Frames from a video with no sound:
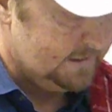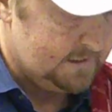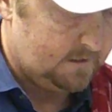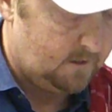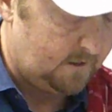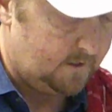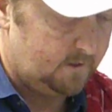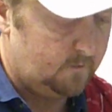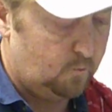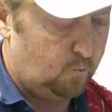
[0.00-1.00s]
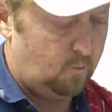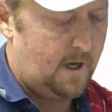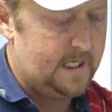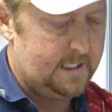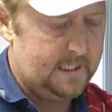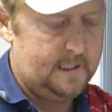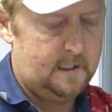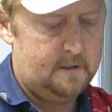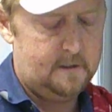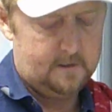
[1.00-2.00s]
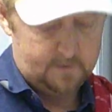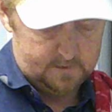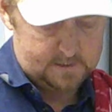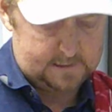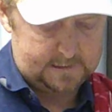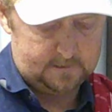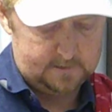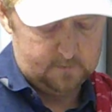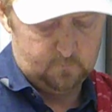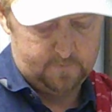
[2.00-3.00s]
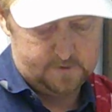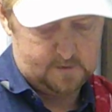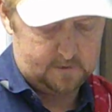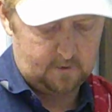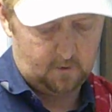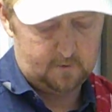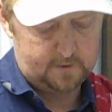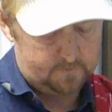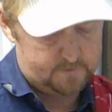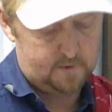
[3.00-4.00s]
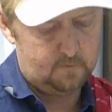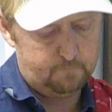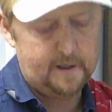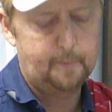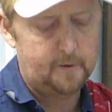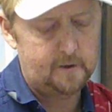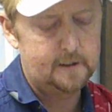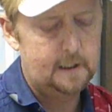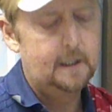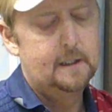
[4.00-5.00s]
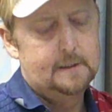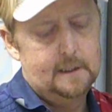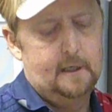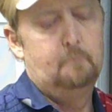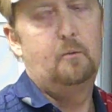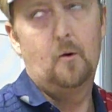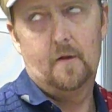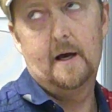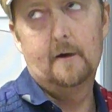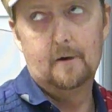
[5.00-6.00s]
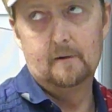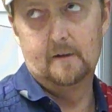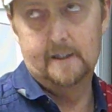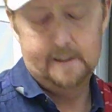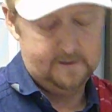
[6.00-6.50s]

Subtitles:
right in the skillet with this garlic and salt and pepper and pour that over it.